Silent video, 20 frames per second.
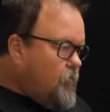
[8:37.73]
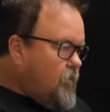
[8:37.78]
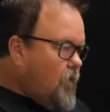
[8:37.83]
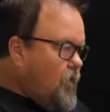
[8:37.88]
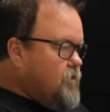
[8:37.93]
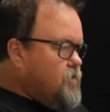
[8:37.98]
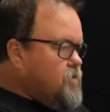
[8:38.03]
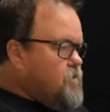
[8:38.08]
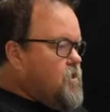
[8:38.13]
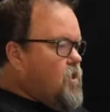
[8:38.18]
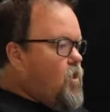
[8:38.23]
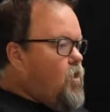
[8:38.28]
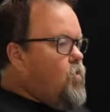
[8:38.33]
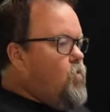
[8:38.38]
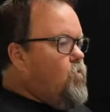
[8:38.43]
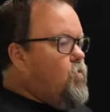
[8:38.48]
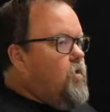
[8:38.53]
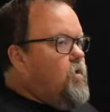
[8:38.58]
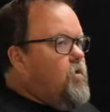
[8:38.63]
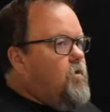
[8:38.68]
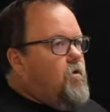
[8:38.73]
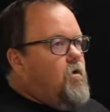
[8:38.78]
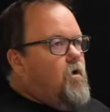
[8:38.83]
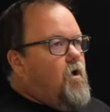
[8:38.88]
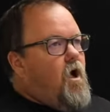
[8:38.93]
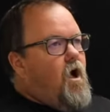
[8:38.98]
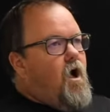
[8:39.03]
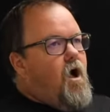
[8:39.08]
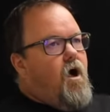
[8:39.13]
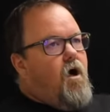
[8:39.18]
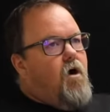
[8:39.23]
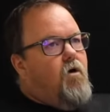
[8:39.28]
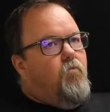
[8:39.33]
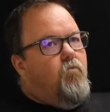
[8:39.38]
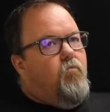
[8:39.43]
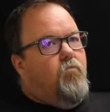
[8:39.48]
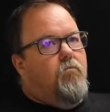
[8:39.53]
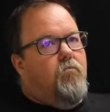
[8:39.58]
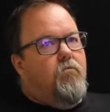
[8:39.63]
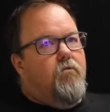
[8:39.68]
And so
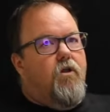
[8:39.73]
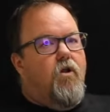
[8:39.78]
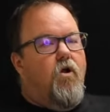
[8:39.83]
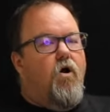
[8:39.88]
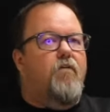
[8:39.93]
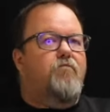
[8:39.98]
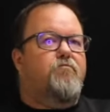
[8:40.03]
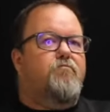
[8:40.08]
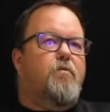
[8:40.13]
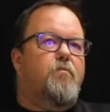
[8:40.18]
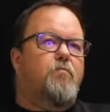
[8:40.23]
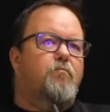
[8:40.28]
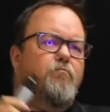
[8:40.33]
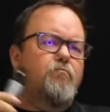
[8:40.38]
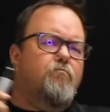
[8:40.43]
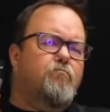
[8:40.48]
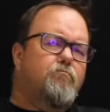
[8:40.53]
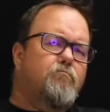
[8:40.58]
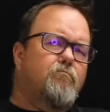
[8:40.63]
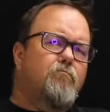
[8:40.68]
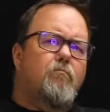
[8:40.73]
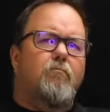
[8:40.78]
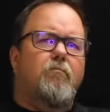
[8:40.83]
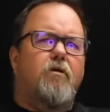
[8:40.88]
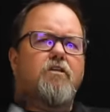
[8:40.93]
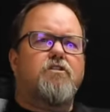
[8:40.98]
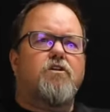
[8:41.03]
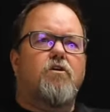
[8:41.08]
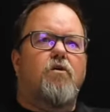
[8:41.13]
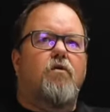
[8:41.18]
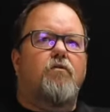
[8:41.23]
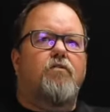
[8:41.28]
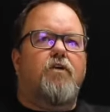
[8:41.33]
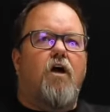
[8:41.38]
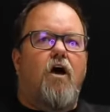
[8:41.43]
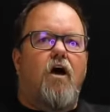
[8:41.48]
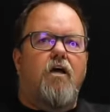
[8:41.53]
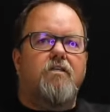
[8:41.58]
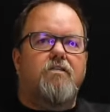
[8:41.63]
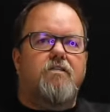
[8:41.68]
I've been messing around with
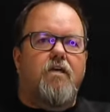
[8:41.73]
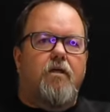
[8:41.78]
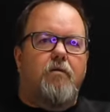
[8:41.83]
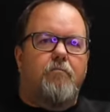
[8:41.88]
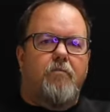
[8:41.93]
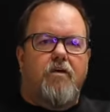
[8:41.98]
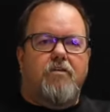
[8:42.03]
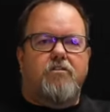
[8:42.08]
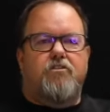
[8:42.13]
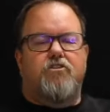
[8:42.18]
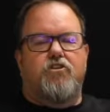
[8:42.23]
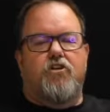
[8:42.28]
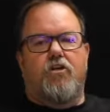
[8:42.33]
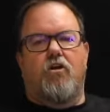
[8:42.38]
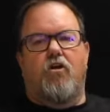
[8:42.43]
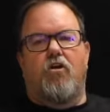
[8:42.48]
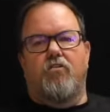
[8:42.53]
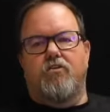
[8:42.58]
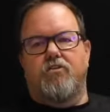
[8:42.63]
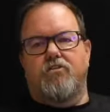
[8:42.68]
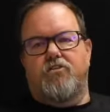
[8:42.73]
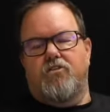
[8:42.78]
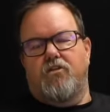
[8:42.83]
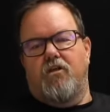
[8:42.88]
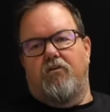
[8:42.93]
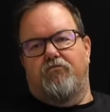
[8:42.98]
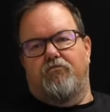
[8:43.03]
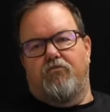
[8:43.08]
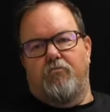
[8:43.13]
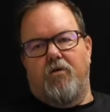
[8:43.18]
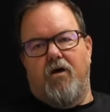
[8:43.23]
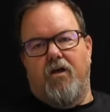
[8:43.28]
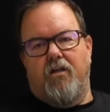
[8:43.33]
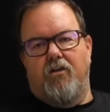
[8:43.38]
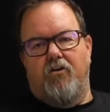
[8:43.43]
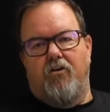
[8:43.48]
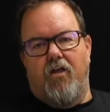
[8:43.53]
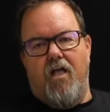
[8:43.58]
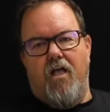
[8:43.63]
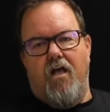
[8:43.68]
content messaging and all this stuff for about a
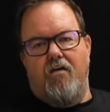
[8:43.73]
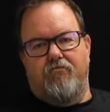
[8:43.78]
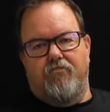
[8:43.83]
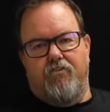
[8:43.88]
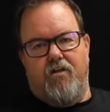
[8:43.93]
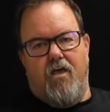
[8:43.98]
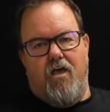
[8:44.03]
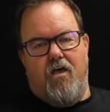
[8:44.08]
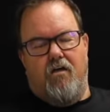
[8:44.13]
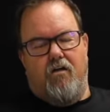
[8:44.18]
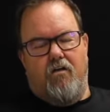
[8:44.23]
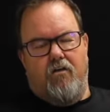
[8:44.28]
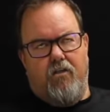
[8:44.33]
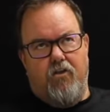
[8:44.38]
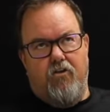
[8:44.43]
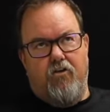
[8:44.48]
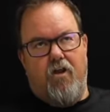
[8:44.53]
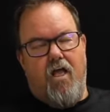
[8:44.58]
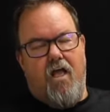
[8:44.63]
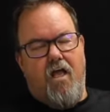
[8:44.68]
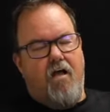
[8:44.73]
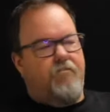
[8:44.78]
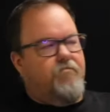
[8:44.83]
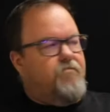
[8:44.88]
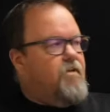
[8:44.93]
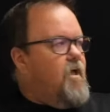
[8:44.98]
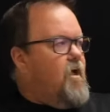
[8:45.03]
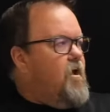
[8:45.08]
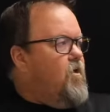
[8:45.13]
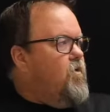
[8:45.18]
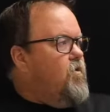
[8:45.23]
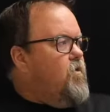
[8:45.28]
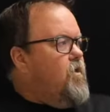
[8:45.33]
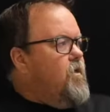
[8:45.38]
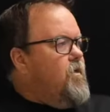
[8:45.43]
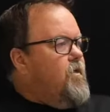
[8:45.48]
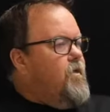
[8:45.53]
year and a half now,